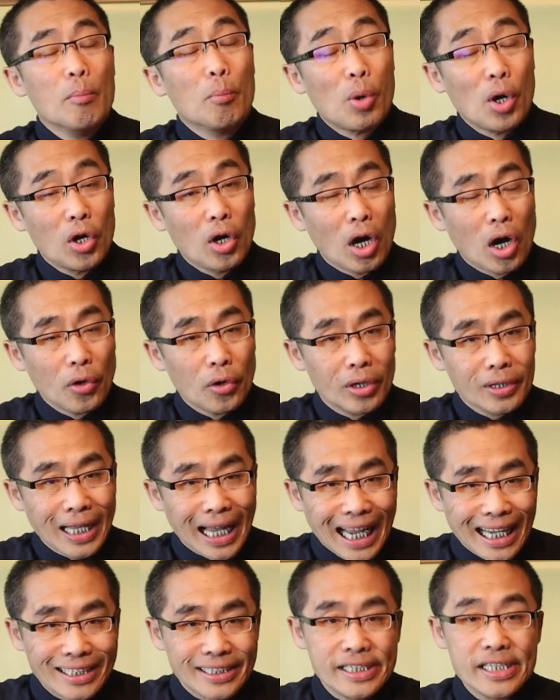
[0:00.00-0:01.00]

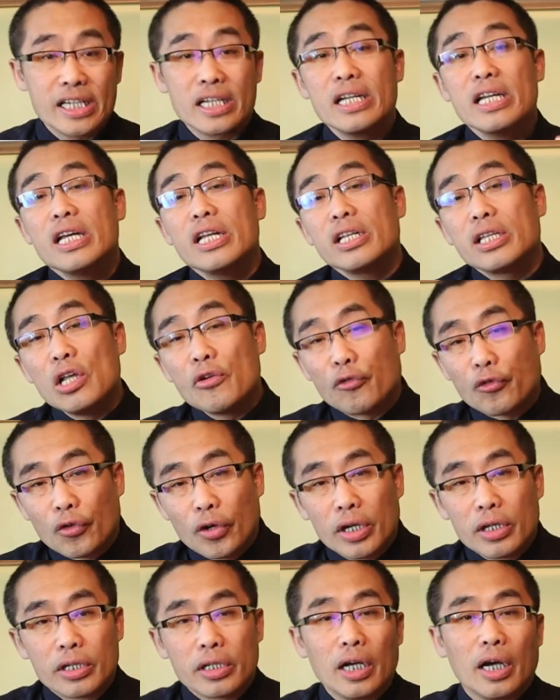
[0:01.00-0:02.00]
prioritizing
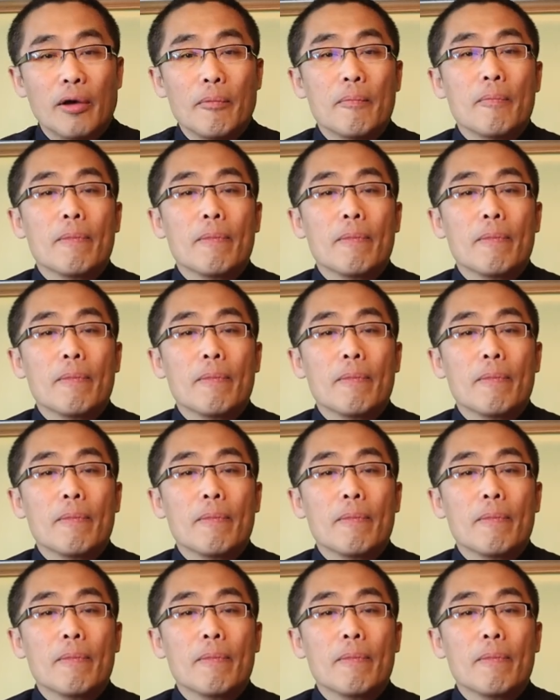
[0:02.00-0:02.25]
different